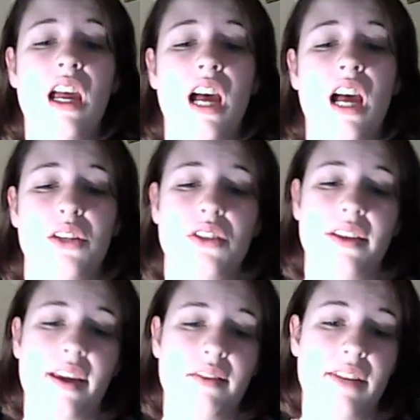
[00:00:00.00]
I use a
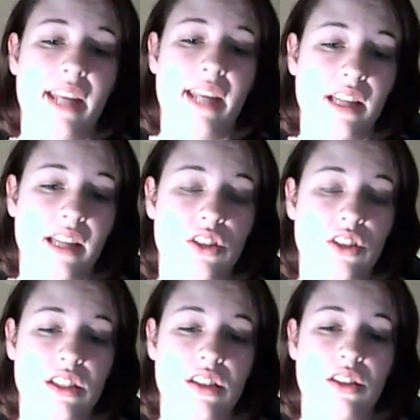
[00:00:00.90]
lot of
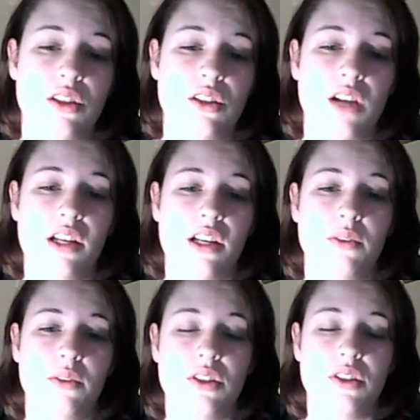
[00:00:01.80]
analogies to kind
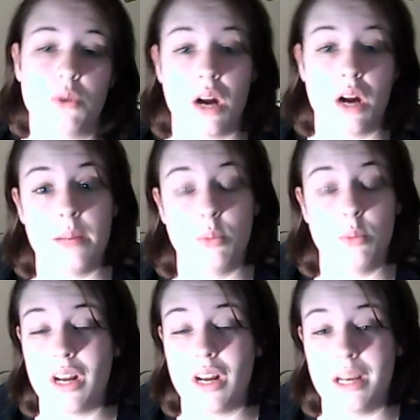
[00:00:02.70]
of describe
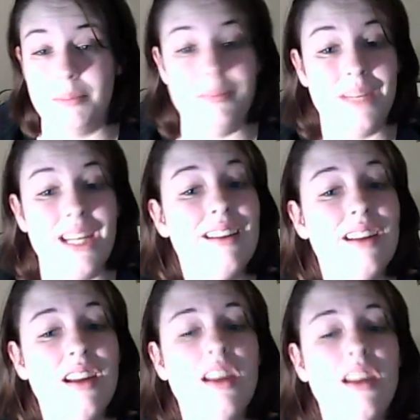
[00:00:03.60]
what I mean
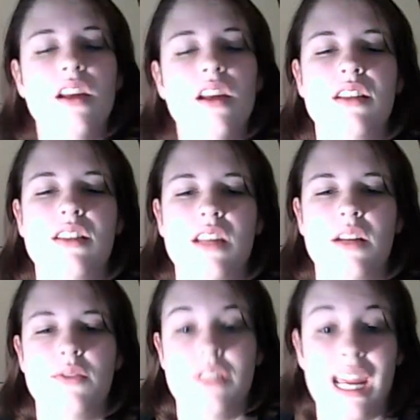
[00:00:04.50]
instead of
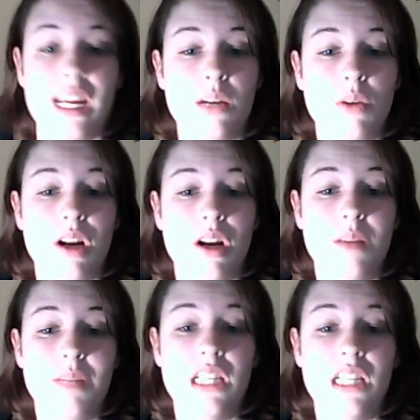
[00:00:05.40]
saying what I
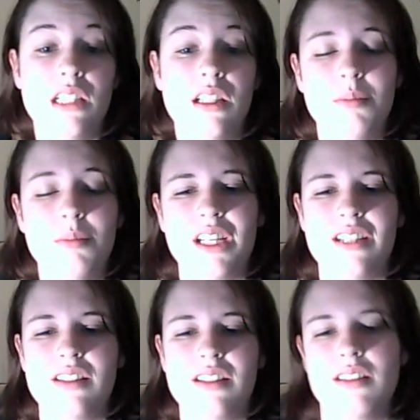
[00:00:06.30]
mean,
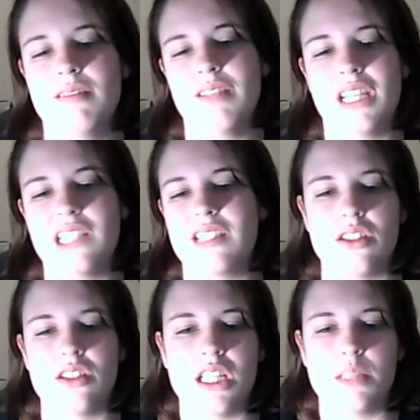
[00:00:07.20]
because
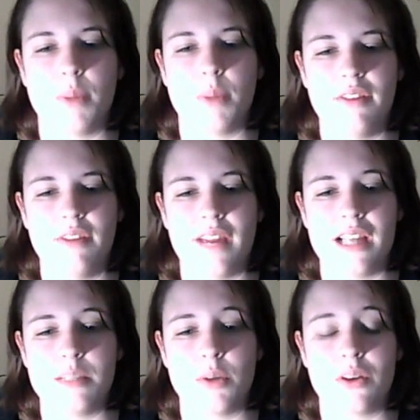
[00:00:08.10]
it's part of
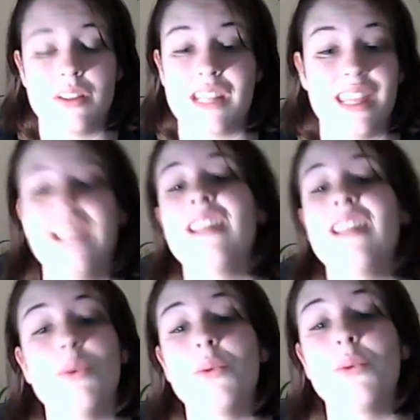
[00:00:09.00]
Asperger's. I think a
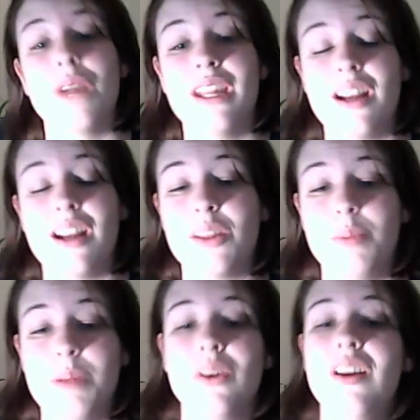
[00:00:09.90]
different way than other
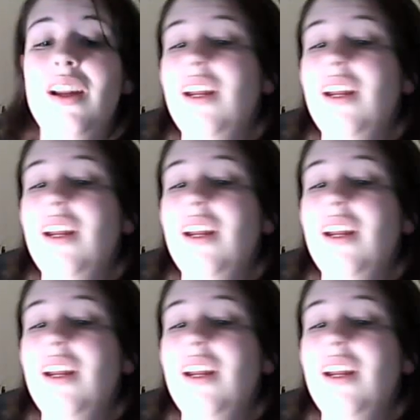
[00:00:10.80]
people.